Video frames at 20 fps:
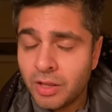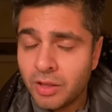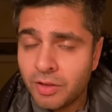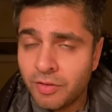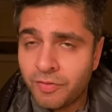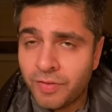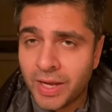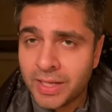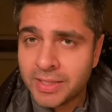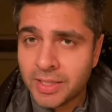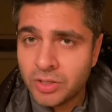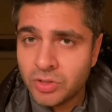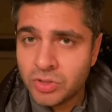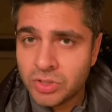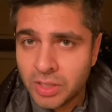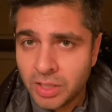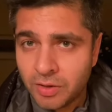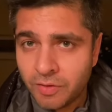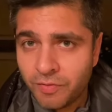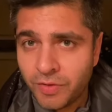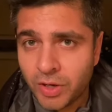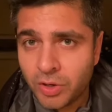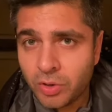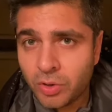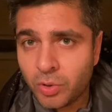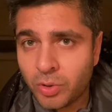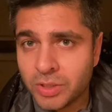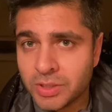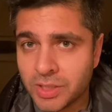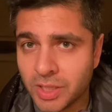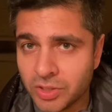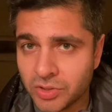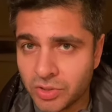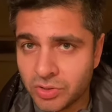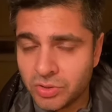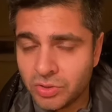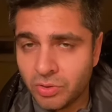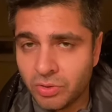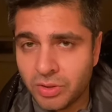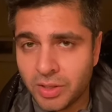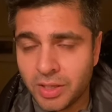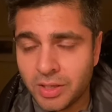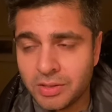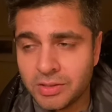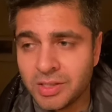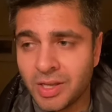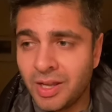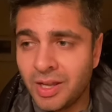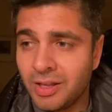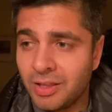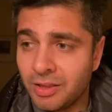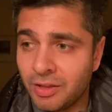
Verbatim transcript: The fact that you see it in federal court tells you two things.